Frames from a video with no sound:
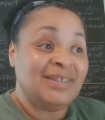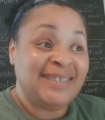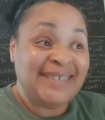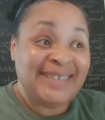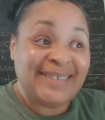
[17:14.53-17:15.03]

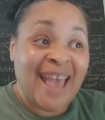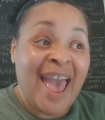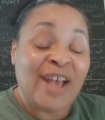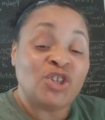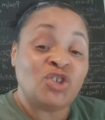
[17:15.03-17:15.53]

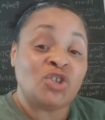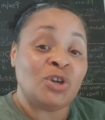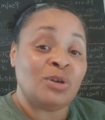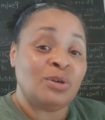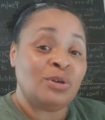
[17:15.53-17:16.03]

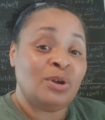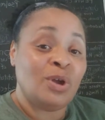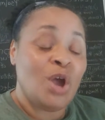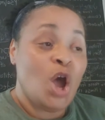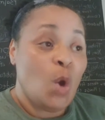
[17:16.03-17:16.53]
Disaster
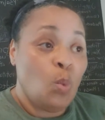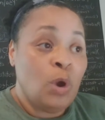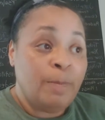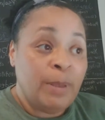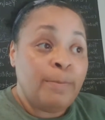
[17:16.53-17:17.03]

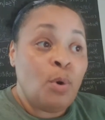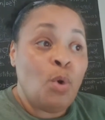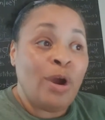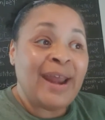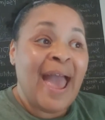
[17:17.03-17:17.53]
will be
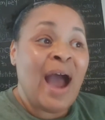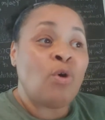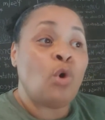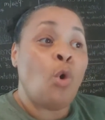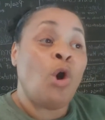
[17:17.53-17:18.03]
poured
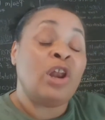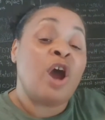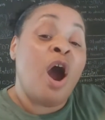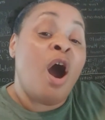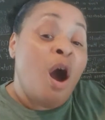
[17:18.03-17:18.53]
out
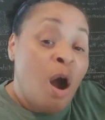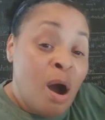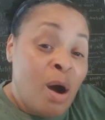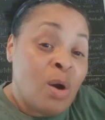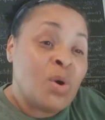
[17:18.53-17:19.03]
on
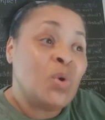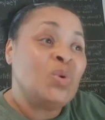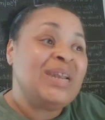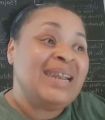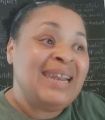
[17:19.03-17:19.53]
all
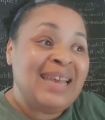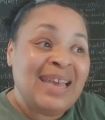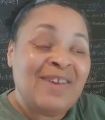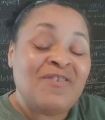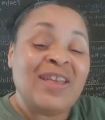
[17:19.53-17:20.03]
who
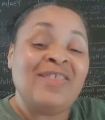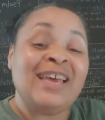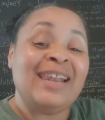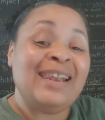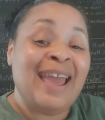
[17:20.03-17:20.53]
live in
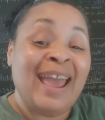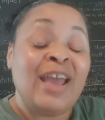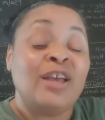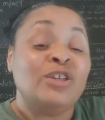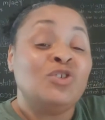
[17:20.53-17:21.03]
the land.
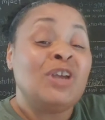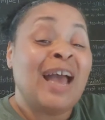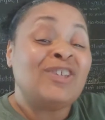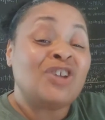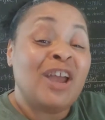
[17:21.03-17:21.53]
You
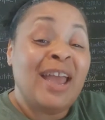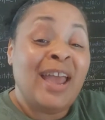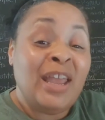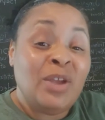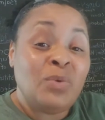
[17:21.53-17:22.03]
guys are
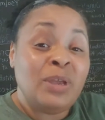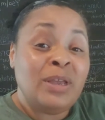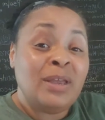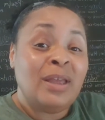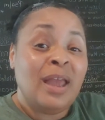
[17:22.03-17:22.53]

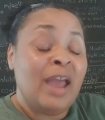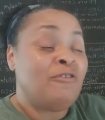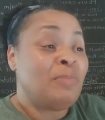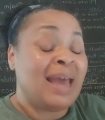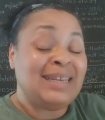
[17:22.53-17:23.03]
angry.
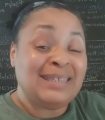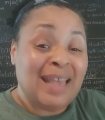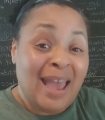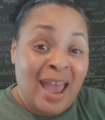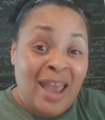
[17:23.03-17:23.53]

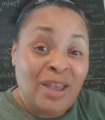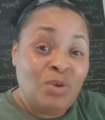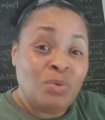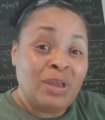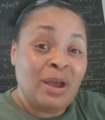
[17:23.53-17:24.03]
Everybody's
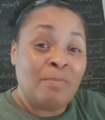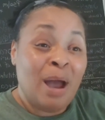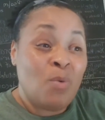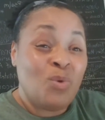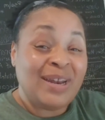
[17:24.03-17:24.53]
angry
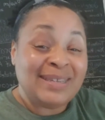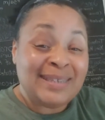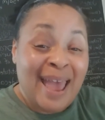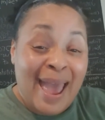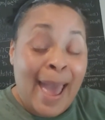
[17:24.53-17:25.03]
about what
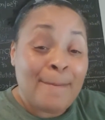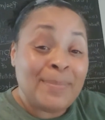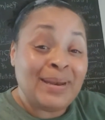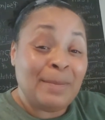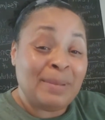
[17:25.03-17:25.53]
is
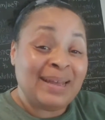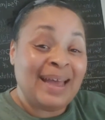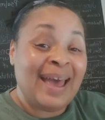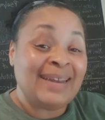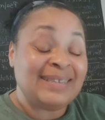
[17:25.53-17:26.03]
happening, but
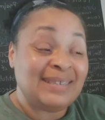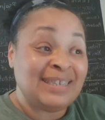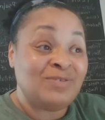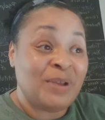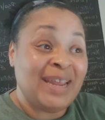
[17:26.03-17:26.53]
God is
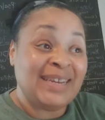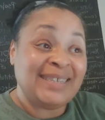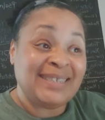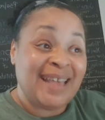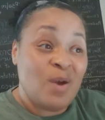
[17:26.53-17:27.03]
getting ready
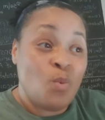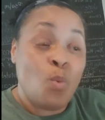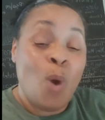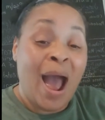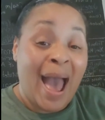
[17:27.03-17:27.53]
to say
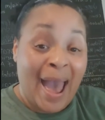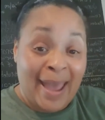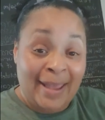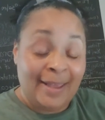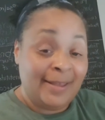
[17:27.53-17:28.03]

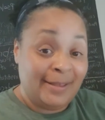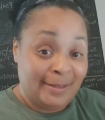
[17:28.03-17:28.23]
why.